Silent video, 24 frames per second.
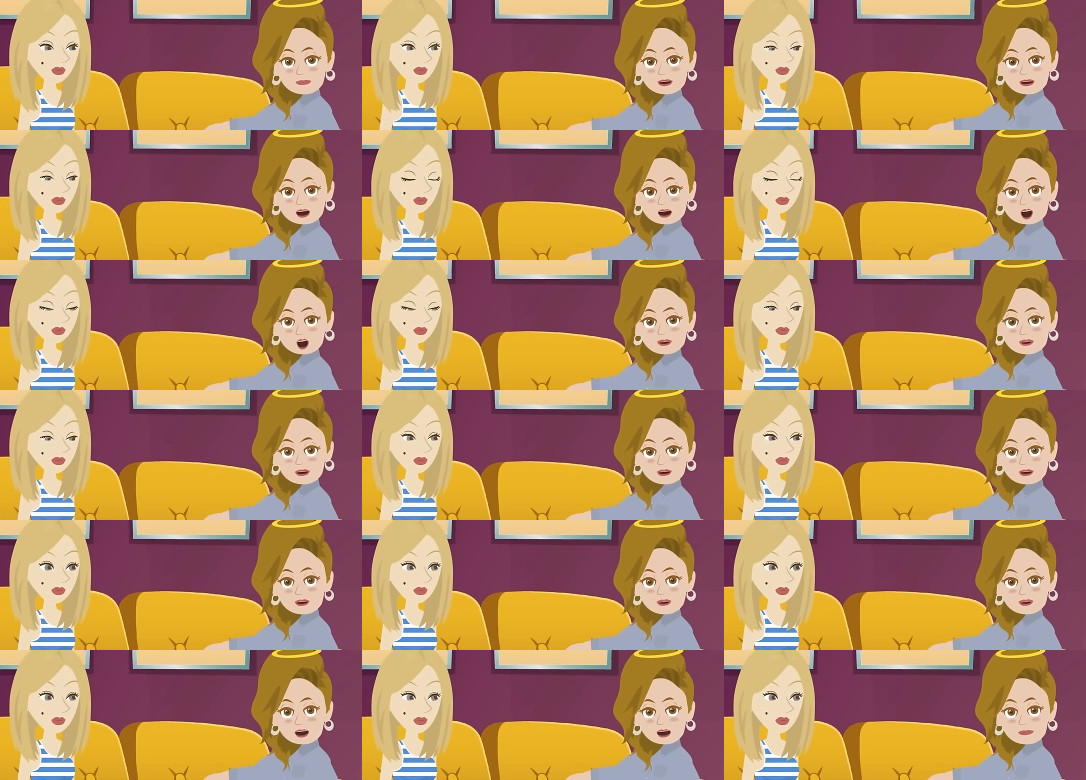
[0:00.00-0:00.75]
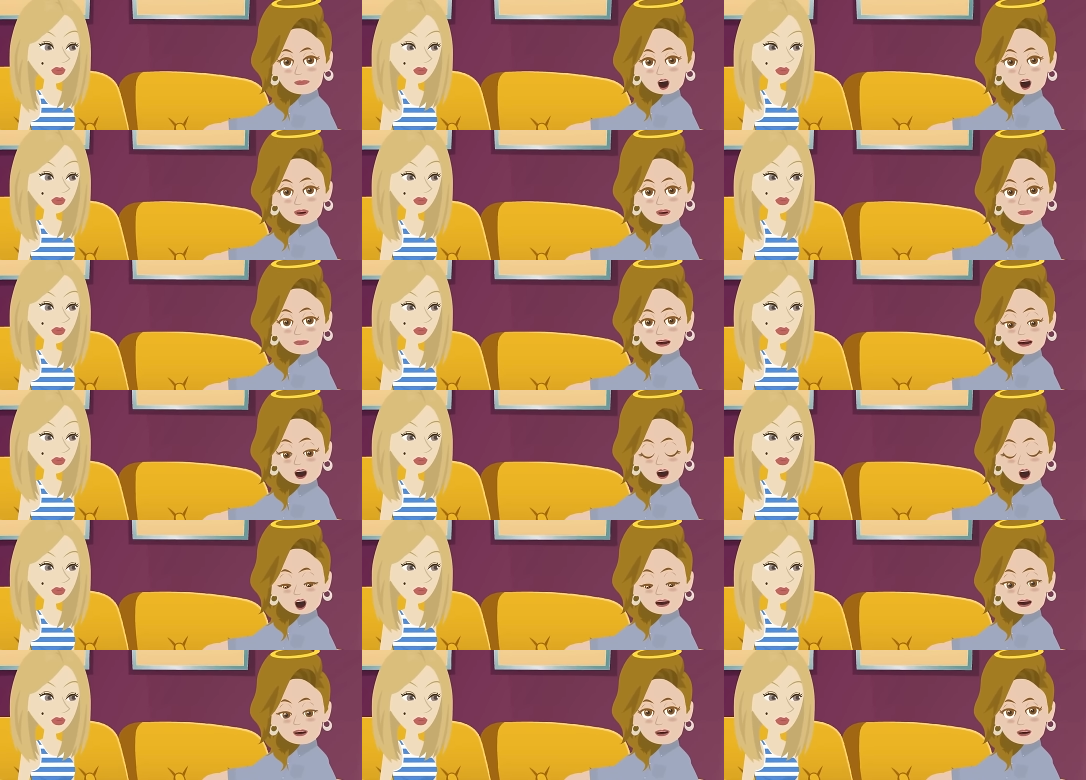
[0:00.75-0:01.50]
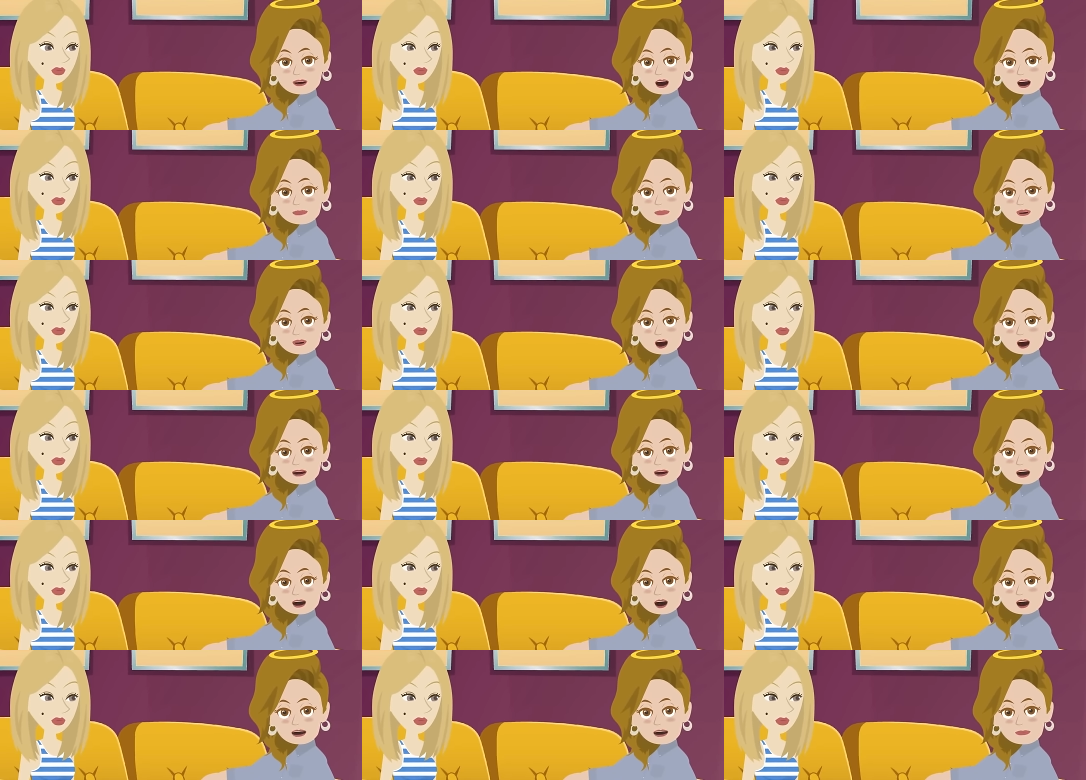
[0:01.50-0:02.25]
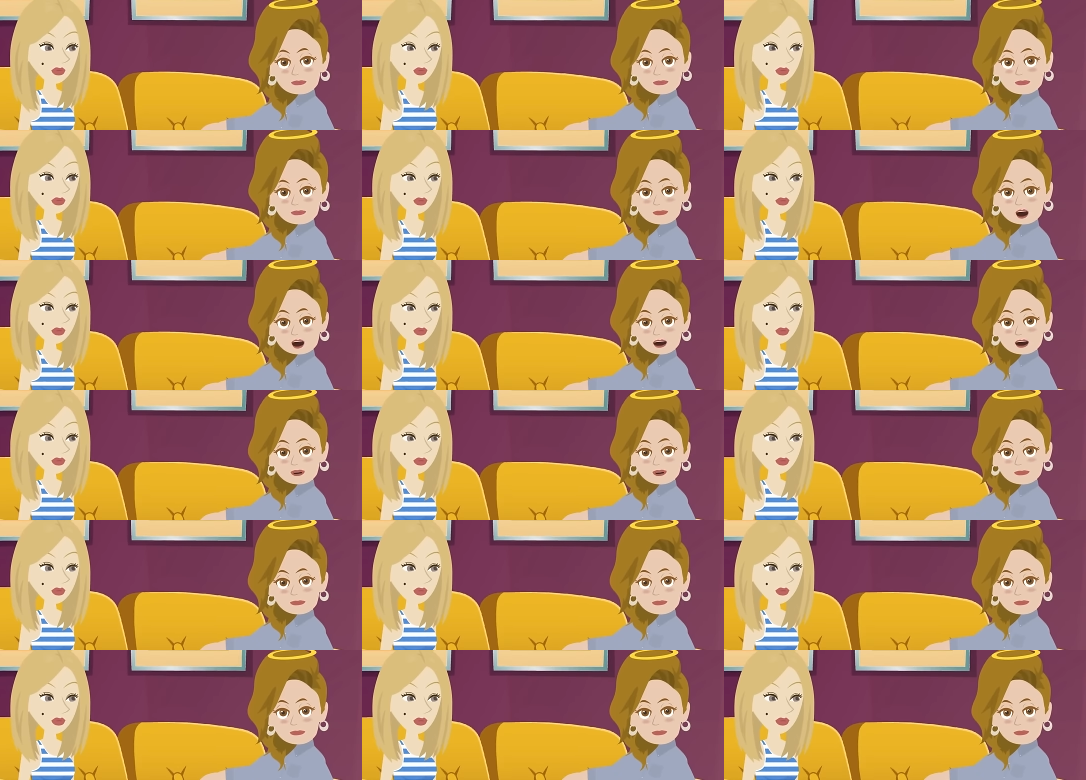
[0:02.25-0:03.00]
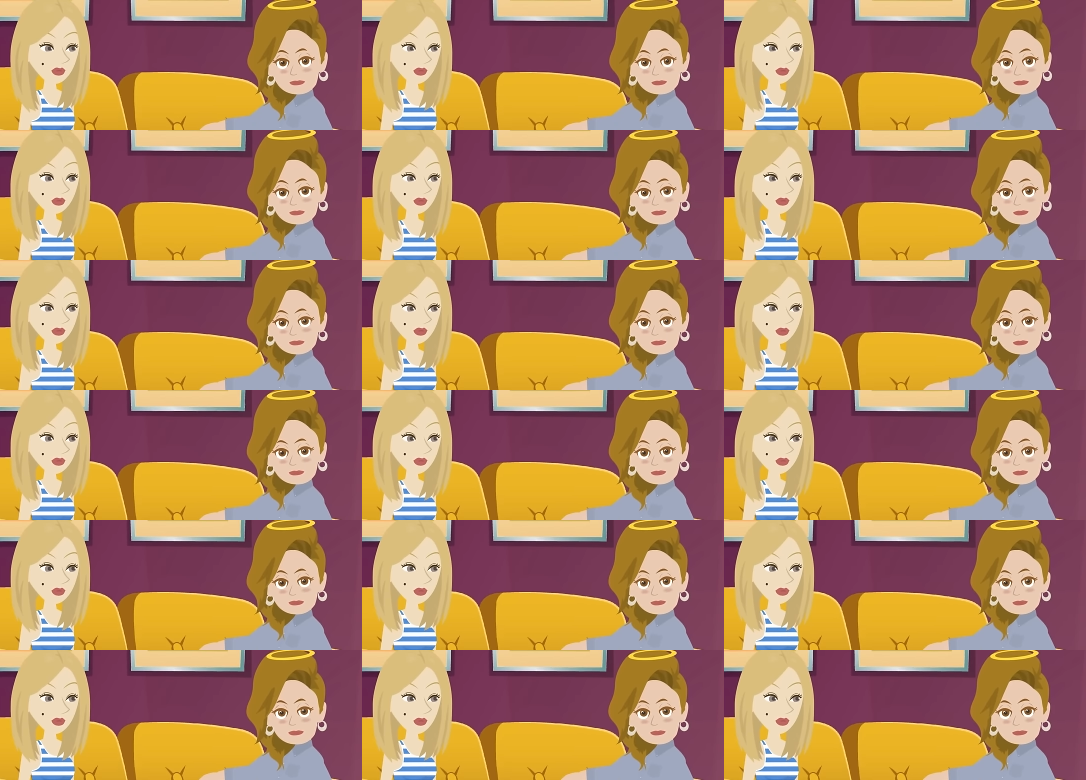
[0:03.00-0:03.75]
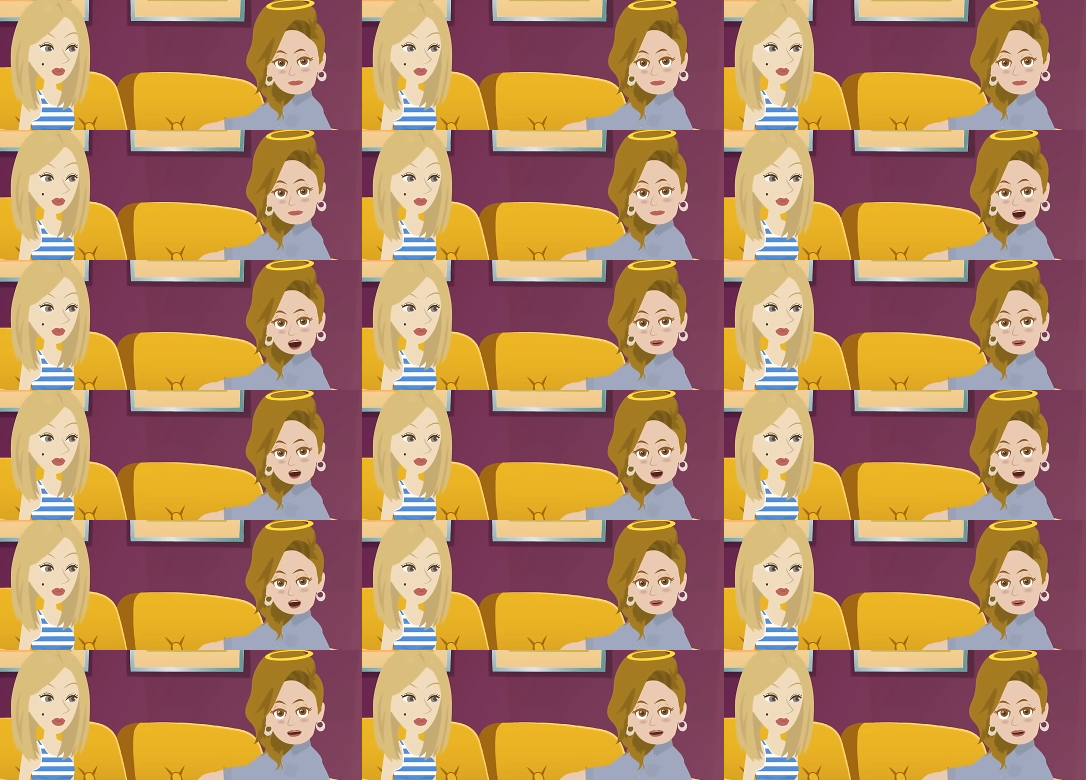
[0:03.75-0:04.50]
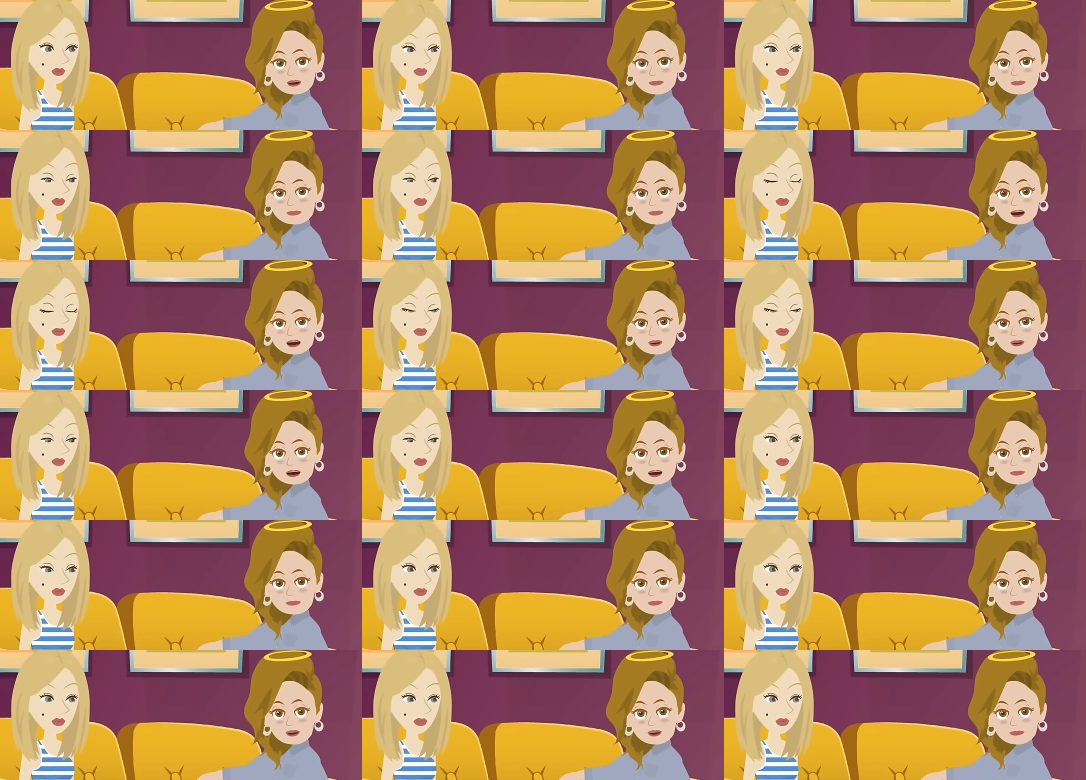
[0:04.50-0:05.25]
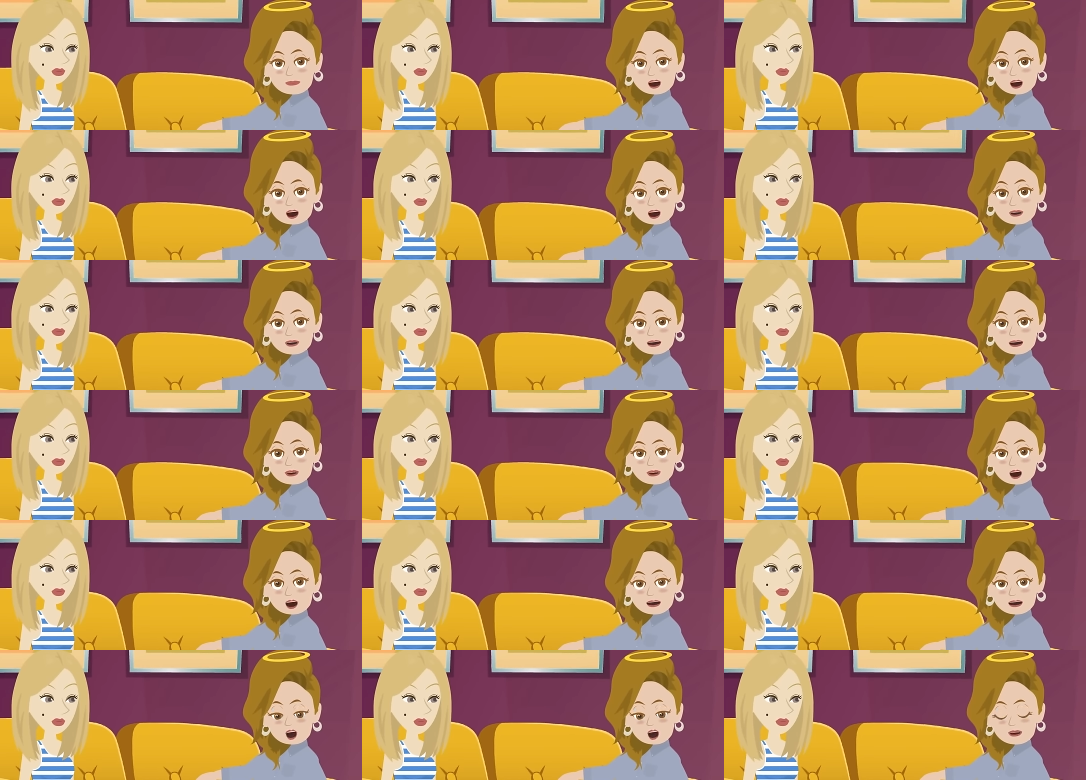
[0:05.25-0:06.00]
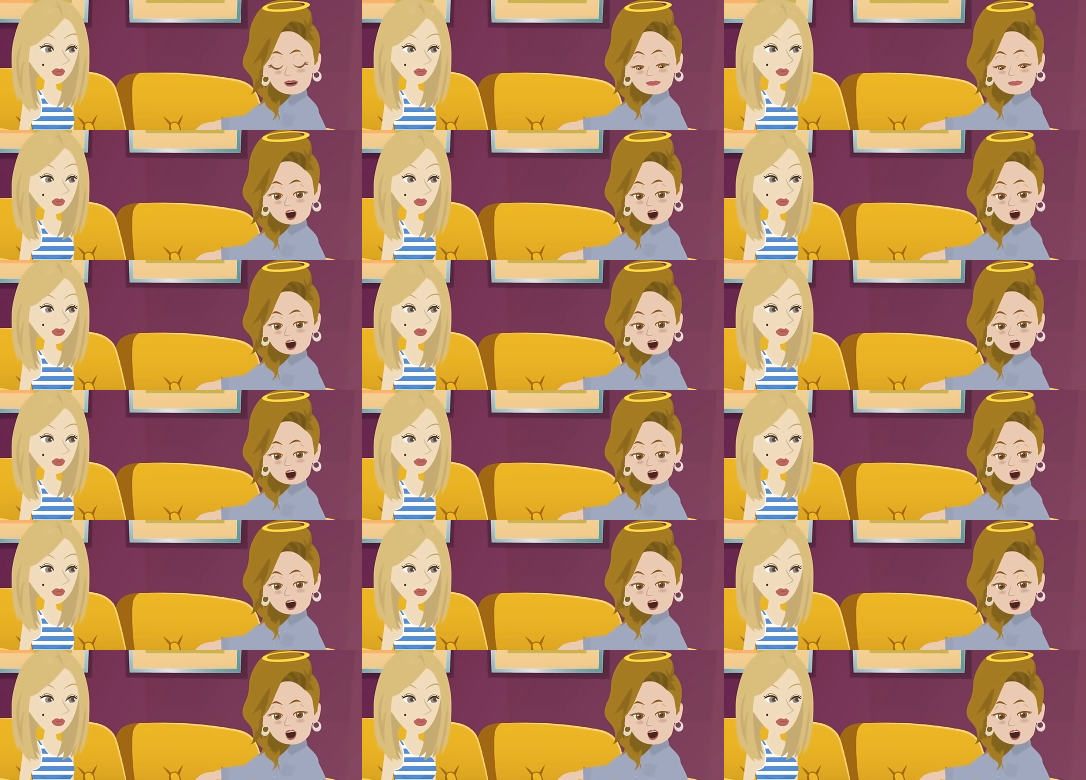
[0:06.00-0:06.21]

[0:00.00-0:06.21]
Speaker 1: You want people to feel proud of their part in your space. These are intentions that you hold that you're not